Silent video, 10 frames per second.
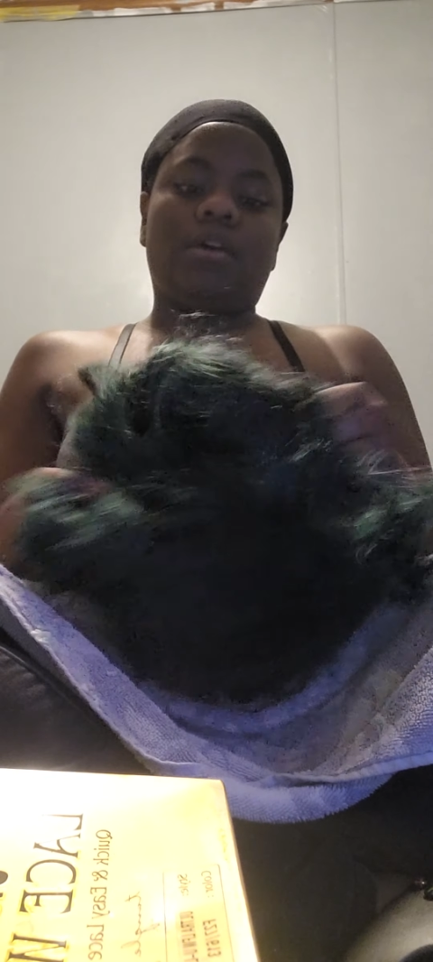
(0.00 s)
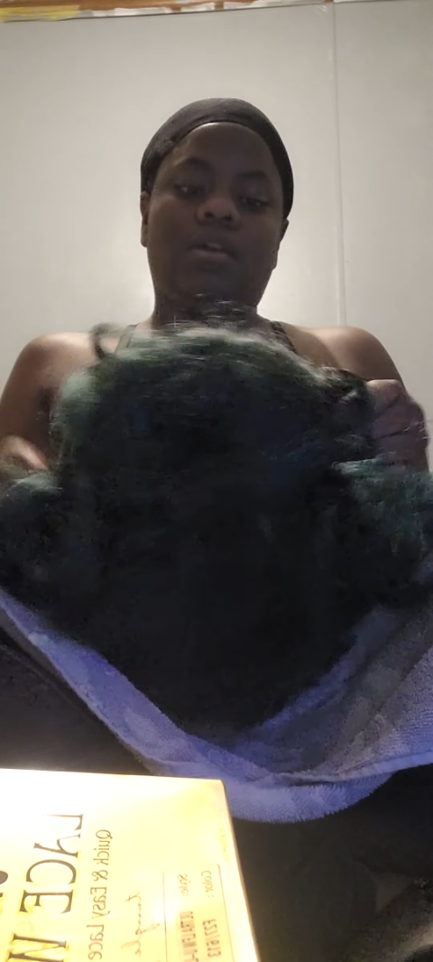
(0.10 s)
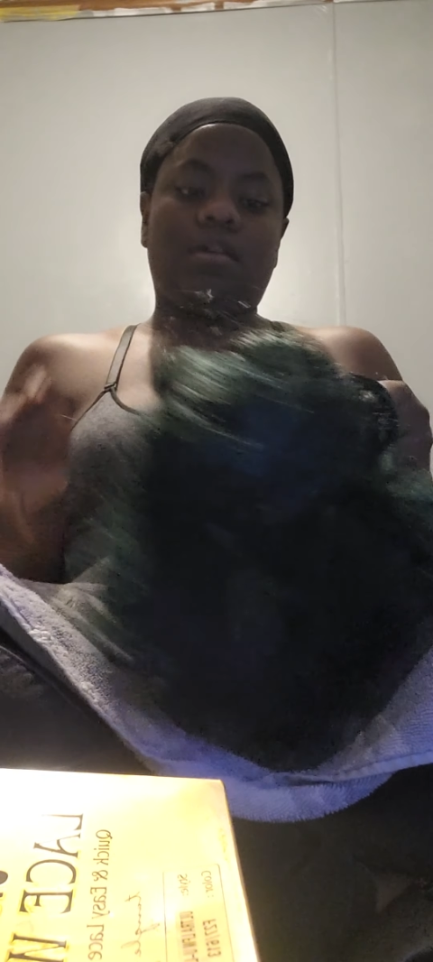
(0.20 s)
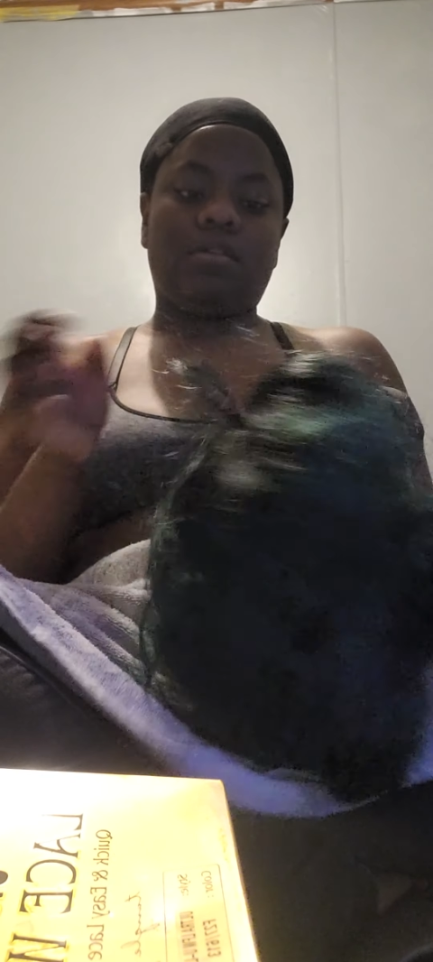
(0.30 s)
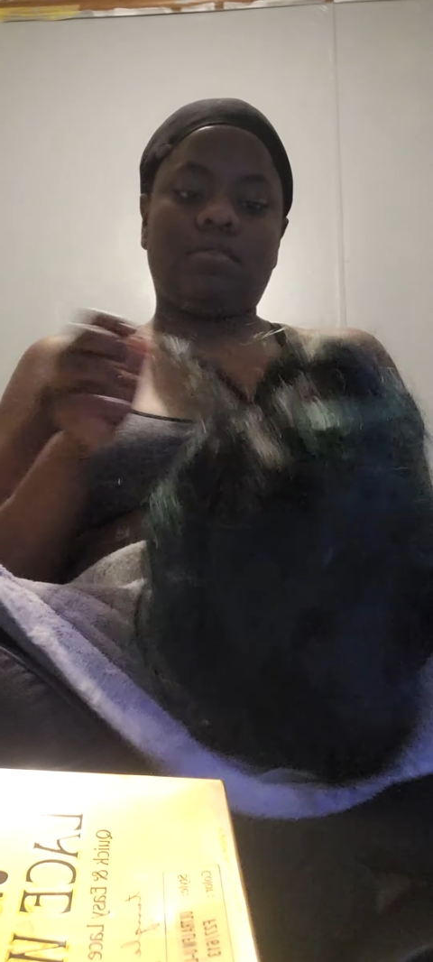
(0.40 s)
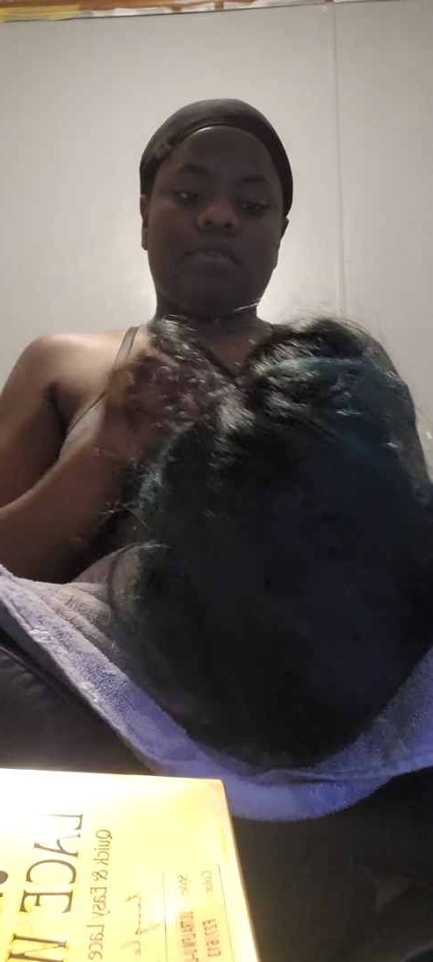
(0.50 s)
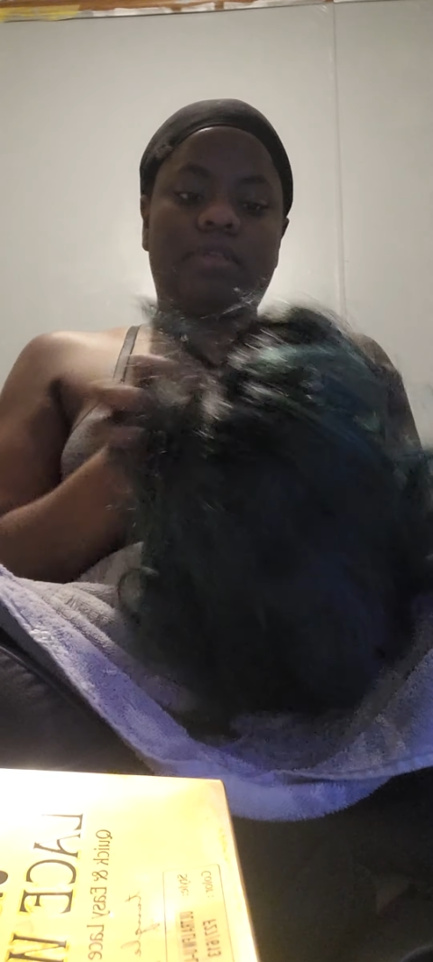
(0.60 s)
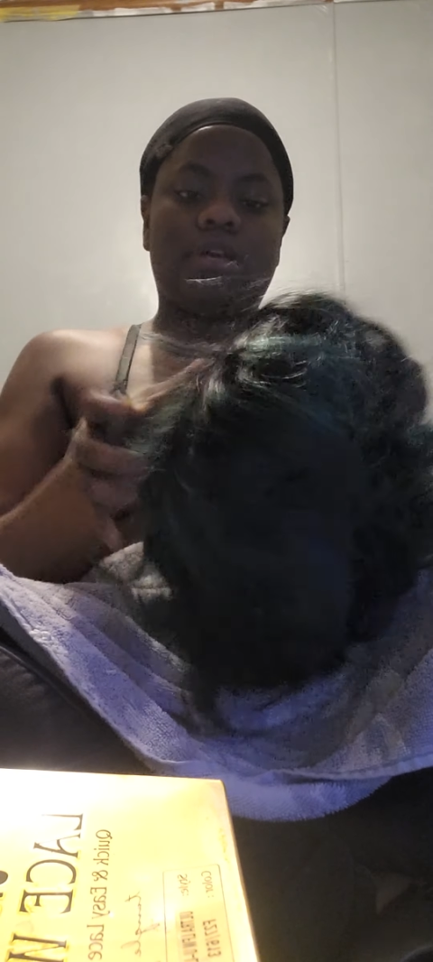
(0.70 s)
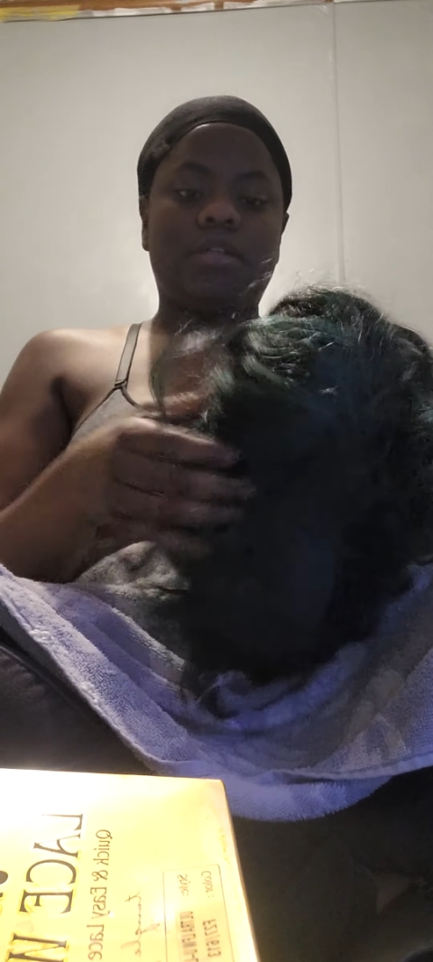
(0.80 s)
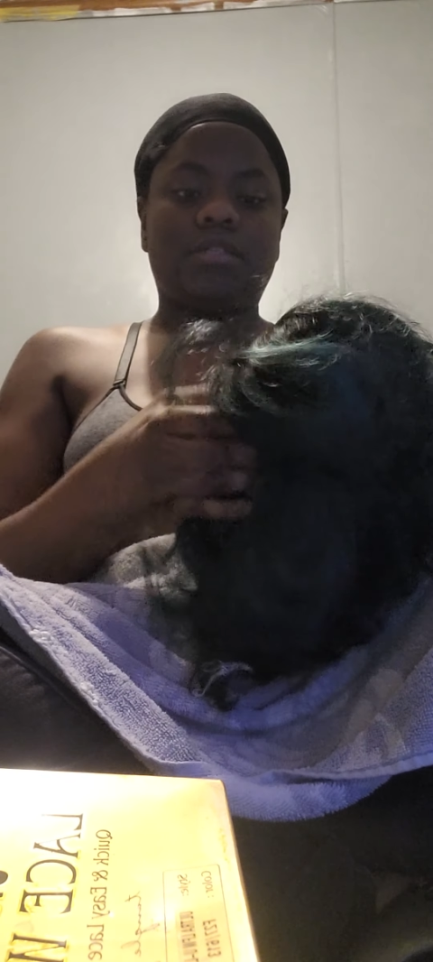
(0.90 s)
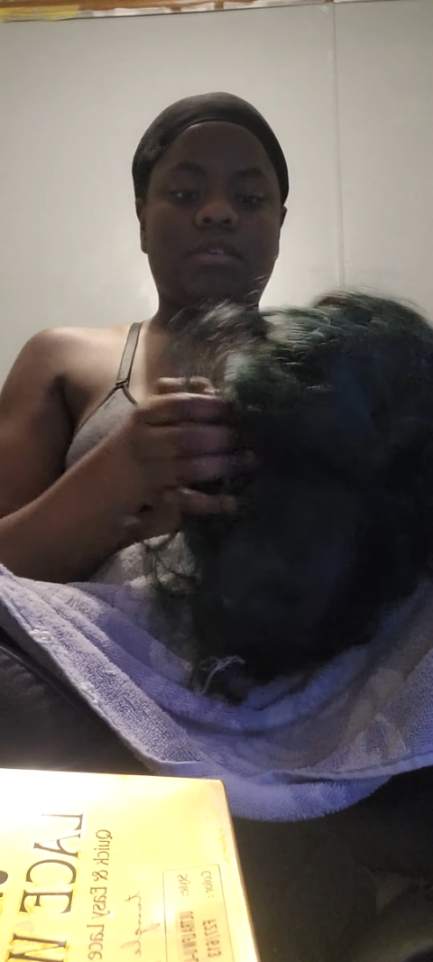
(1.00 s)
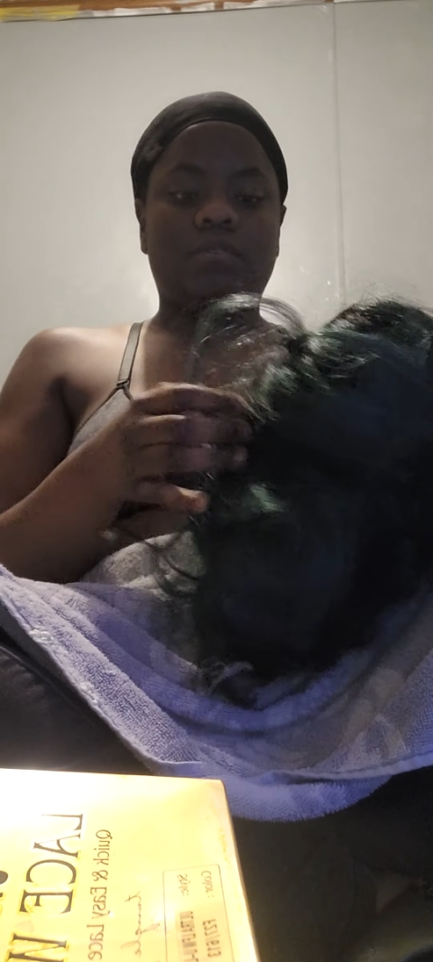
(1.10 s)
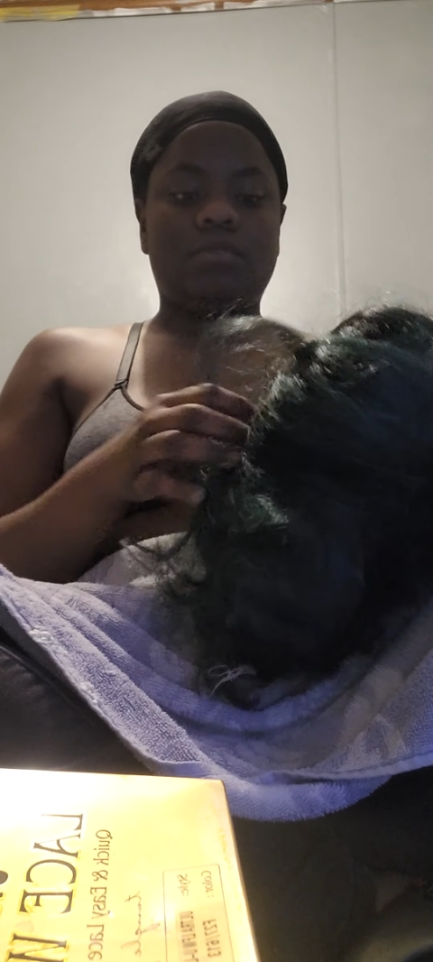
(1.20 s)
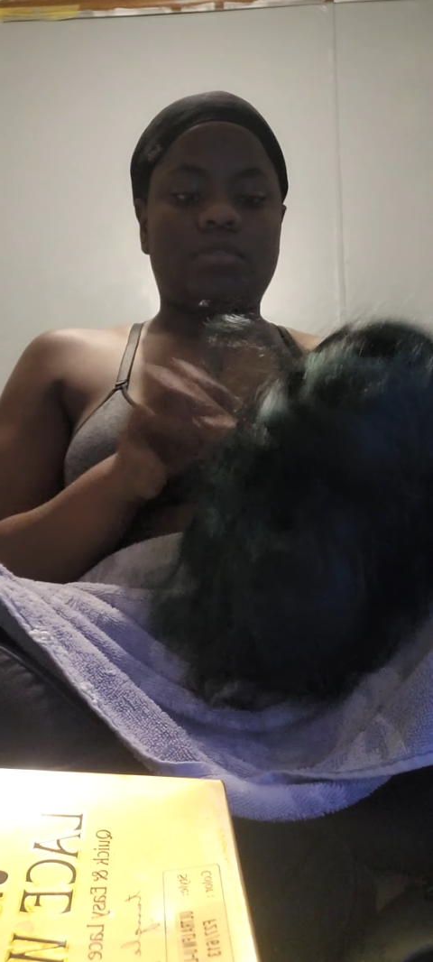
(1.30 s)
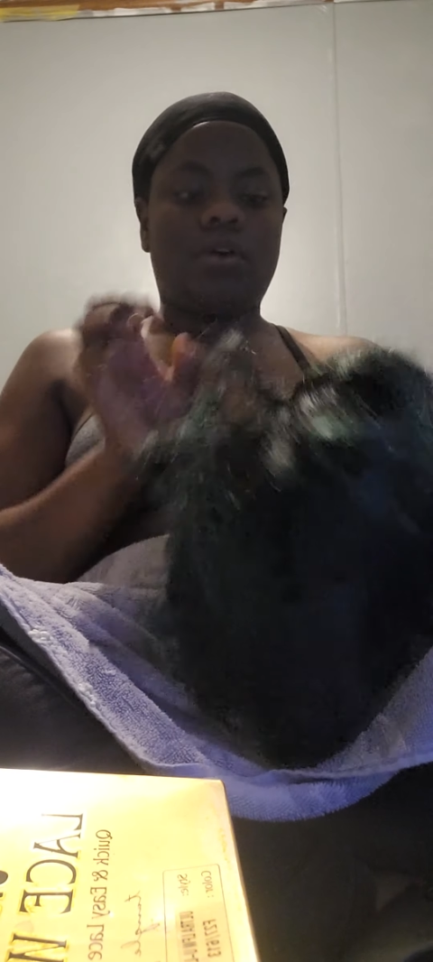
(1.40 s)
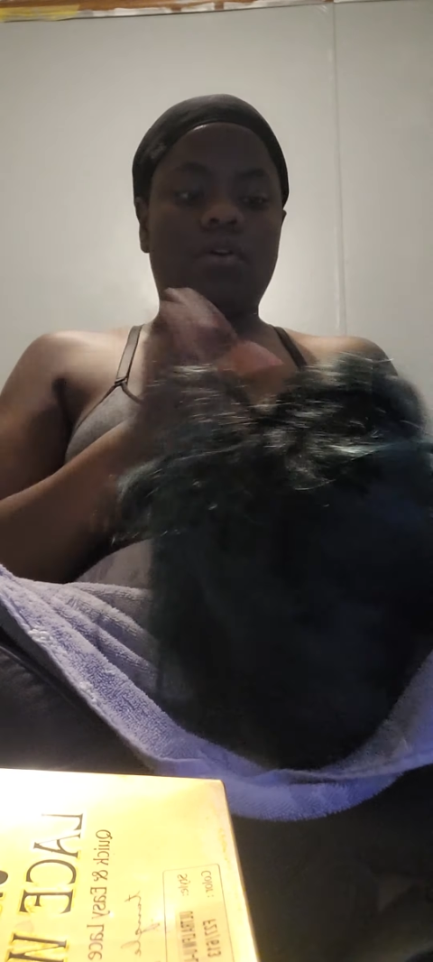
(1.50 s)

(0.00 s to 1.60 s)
and then realized it was